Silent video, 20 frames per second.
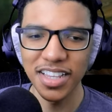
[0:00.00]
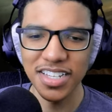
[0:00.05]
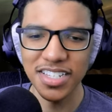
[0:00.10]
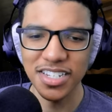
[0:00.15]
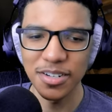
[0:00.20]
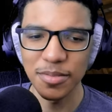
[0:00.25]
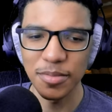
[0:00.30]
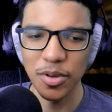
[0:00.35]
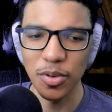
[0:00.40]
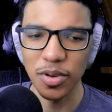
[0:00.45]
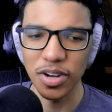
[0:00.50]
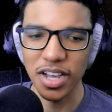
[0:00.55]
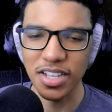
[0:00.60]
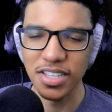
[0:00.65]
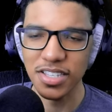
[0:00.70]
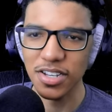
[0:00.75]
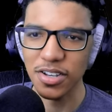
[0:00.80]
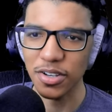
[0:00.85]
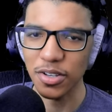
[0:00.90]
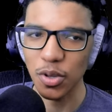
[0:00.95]
listen to me when
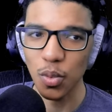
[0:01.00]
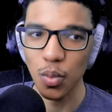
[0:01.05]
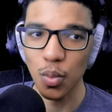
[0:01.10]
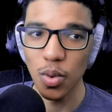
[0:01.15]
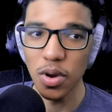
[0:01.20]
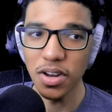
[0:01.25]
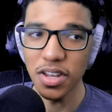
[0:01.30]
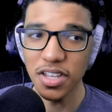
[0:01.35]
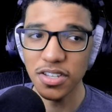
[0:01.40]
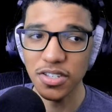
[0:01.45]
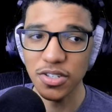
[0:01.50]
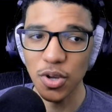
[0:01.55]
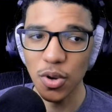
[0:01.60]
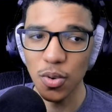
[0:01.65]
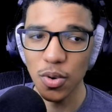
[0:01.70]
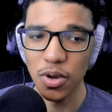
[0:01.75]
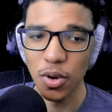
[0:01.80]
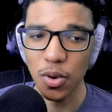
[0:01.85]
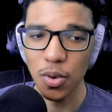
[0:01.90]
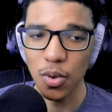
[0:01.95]
I tell you. What is
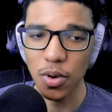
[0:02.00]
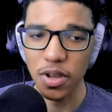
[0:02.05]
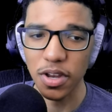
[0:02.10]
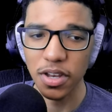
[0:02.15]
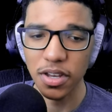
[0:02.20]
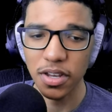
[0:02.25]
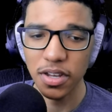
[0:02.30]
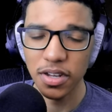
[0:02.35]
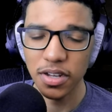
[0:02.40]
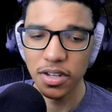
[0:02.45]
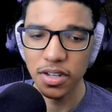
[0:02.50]
going on?